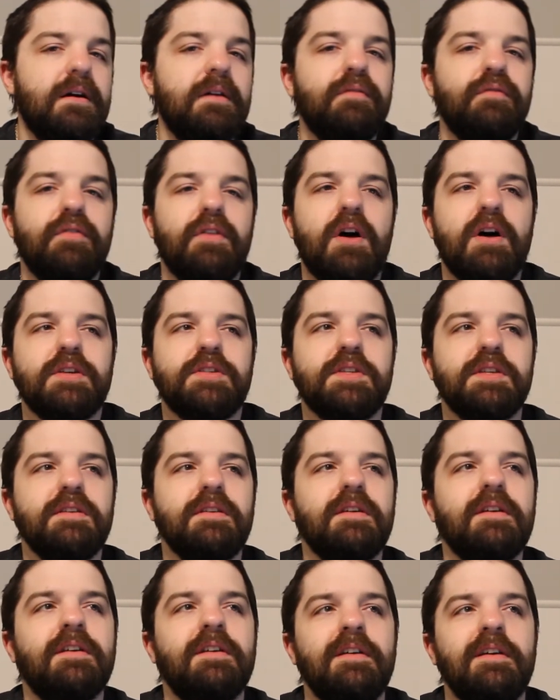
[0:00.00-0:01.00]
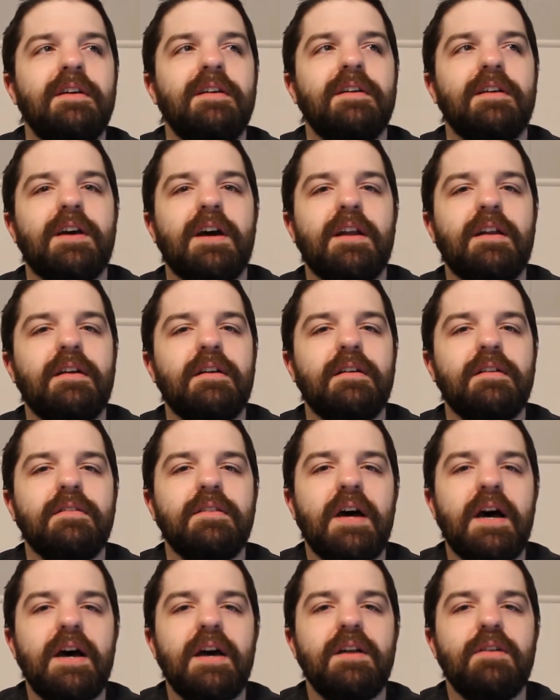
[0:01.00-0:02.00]
Flossing kinda
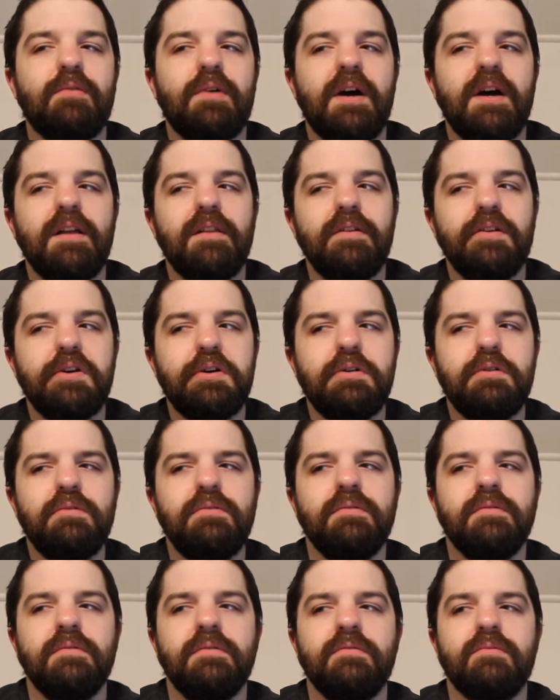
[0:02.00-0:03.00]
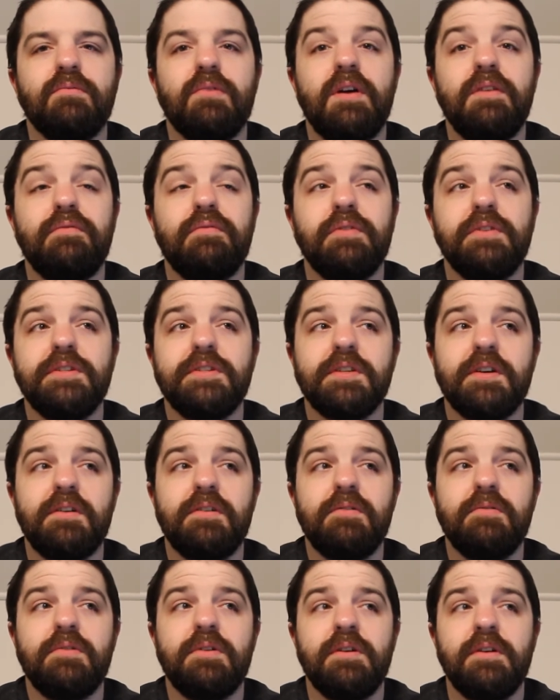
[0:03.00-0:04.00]
died a while ago, rightfully
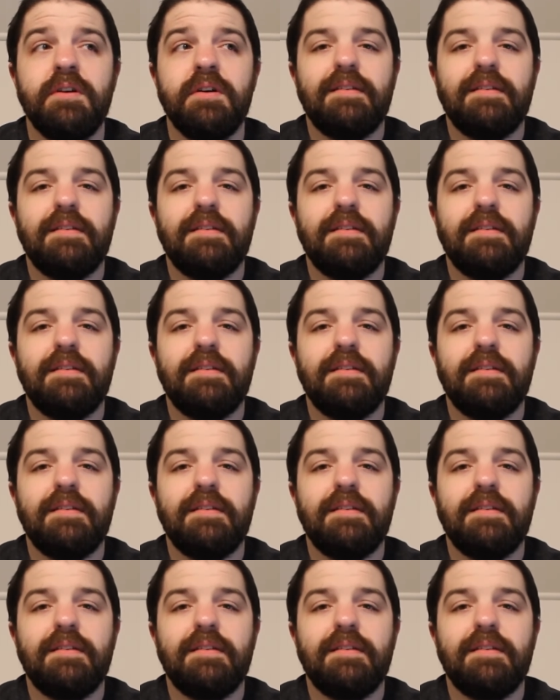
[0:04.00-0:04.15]
so.